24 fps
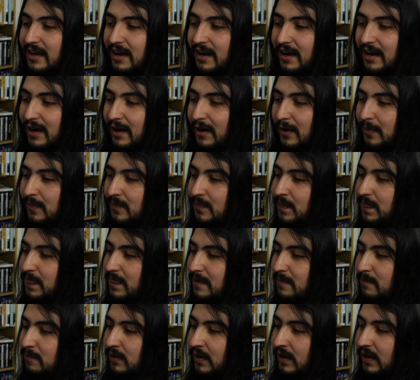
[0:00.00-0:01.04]

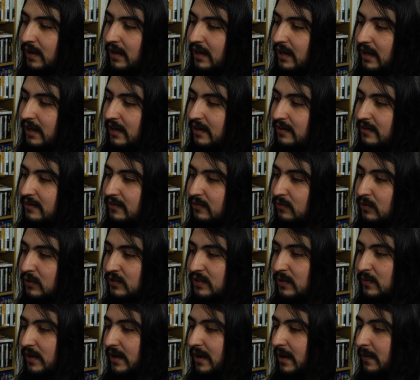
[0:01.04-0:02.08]
But we'll
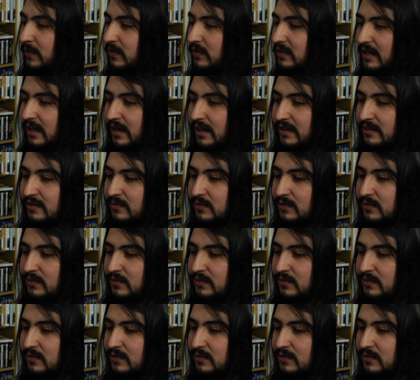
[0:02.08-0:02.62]
see what happens, guys.